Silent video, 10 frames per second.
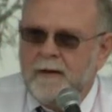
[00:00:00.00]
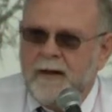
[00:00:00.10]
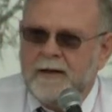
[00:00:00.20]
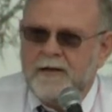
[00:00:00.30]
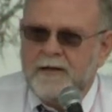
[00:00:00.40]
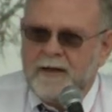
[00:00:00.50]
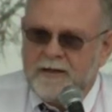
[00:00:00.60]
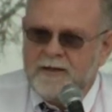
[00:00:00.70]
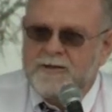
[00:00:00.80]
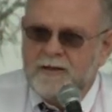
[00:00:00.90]
and
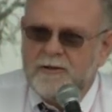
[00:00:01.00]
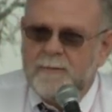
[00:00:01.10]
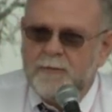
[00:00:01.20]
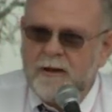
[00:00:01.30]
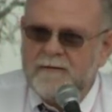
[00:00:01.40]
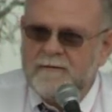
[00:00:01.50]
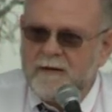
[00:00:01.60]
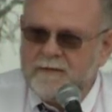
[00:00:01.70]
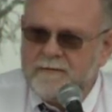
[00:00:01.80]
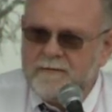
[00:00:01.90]
engage in the
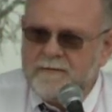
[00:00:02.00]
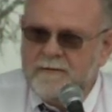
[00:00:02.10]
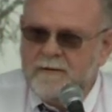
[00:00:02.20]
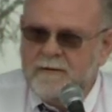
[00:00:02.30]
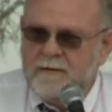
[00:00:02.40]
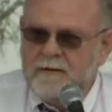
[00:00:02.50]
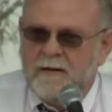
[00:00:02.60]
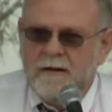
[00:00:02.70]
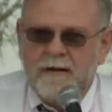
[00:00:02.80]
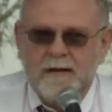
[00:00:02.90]
process.
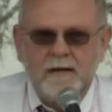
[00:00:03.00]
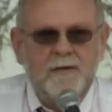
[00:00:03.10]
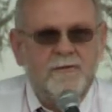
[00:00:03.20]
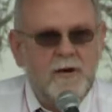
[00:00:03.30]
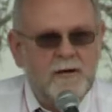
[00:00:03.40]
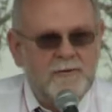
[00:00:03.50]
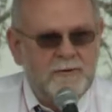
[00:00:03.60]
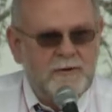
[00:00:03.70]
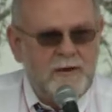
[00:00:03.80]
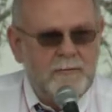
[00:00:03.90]
Talk to
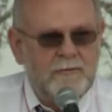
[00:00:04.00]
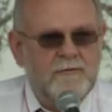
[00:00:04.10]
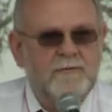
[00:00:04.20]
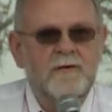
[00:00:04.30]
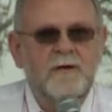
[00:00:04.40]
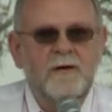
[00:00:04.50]
your neighbors.